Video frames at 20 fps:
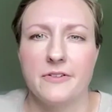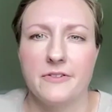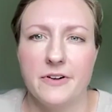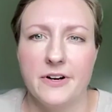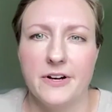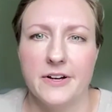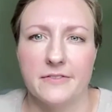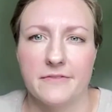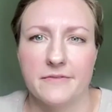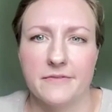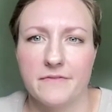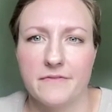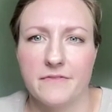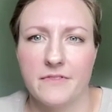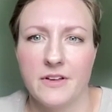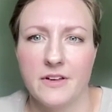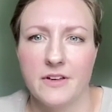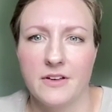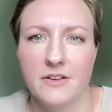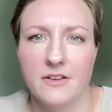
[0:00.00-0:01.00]
All right.
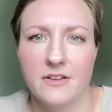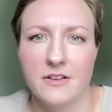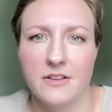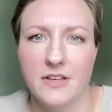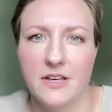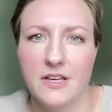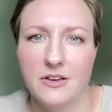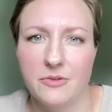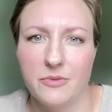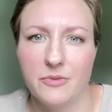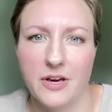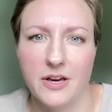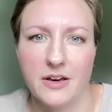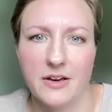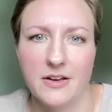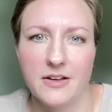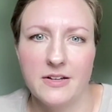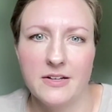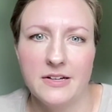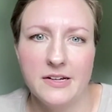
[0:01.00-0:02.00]
Thank you,
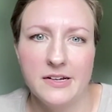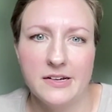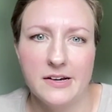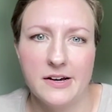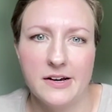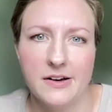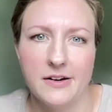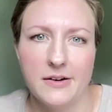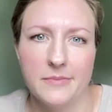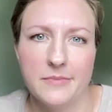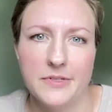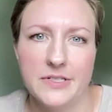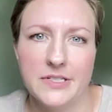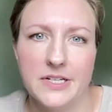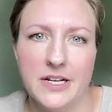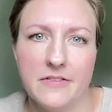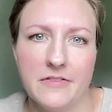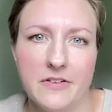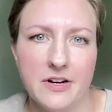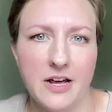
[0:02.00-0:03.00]
Anne.
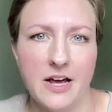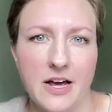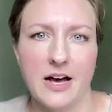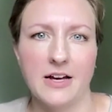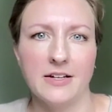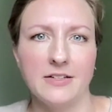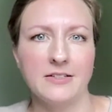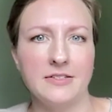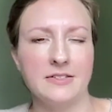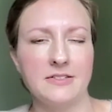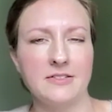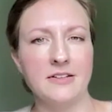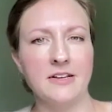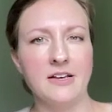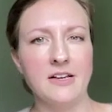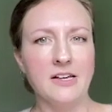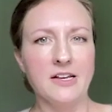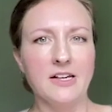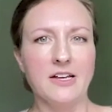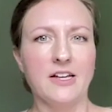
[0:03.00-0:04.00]
David asks,
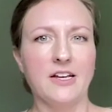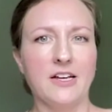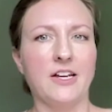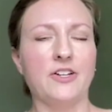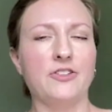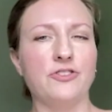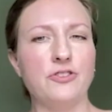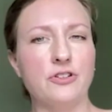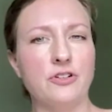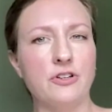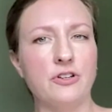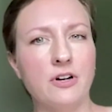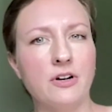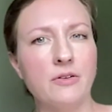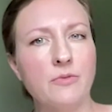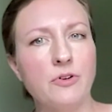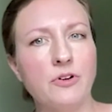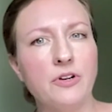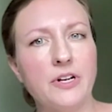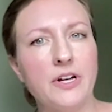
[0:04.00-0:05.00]
is your
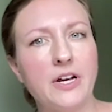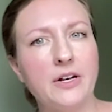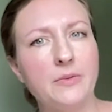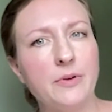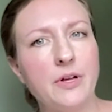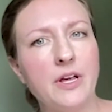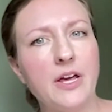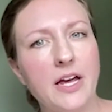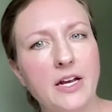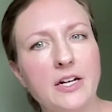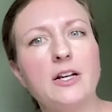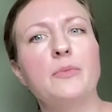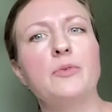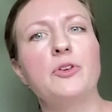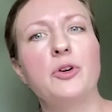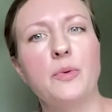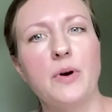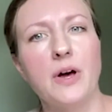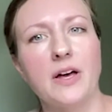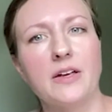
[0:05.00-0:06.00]
current role at
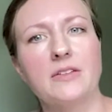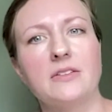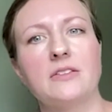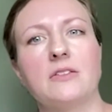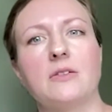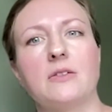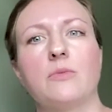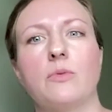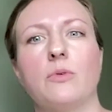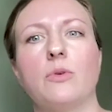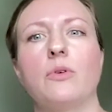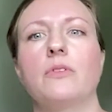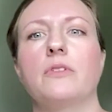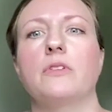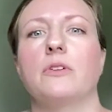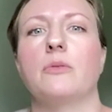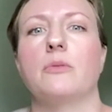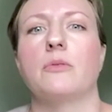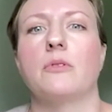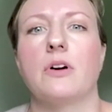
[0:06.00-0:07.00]
AWS the role
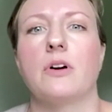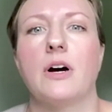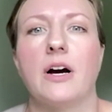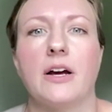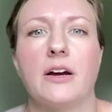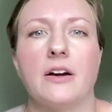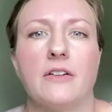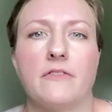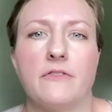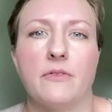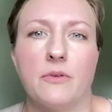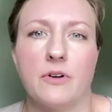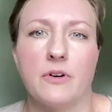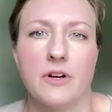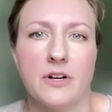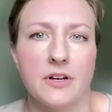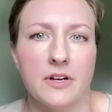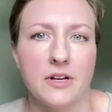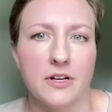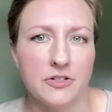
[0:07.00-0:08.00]
that you were hired for
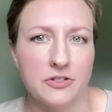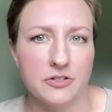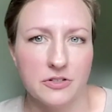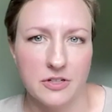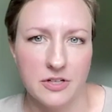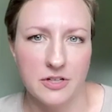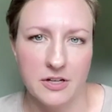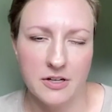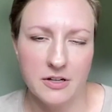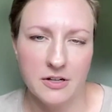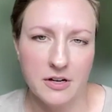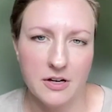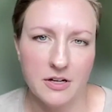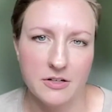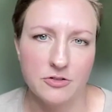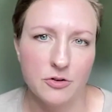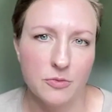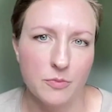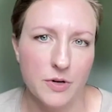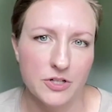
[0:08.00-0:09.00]
initially? As you